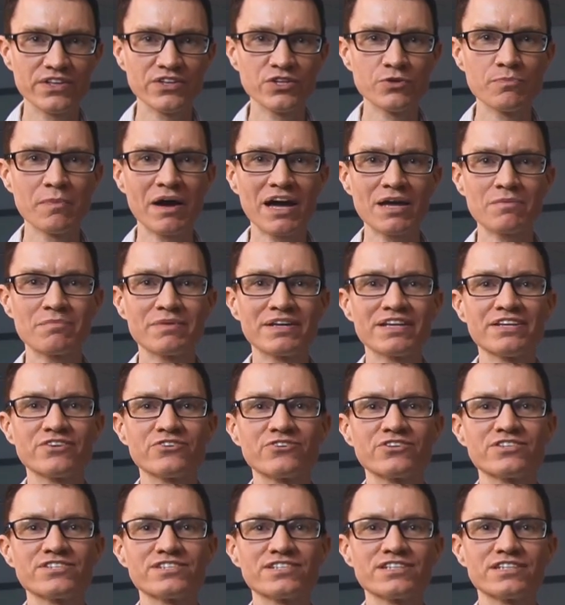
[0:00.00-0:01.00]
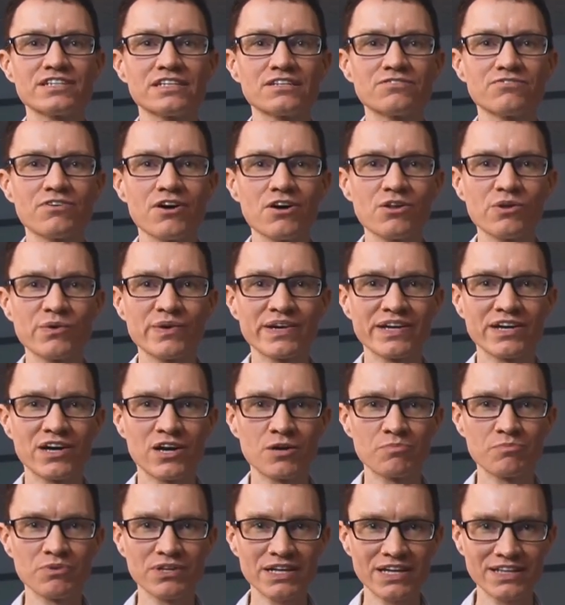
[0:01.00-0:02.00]
then you might be interested in following
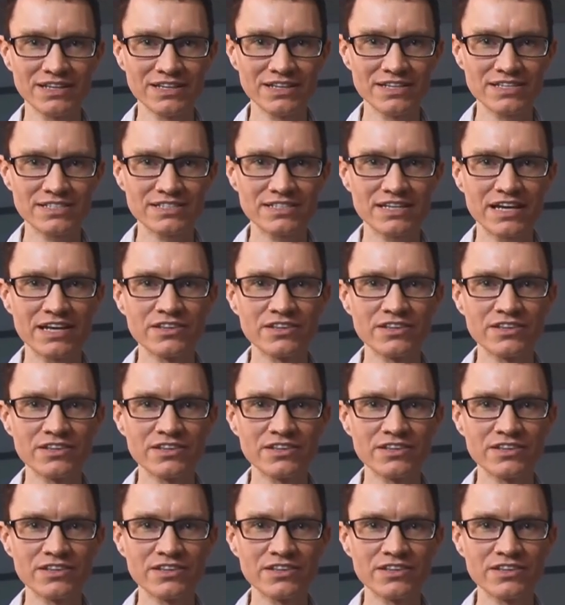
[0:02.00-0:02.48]
our playlist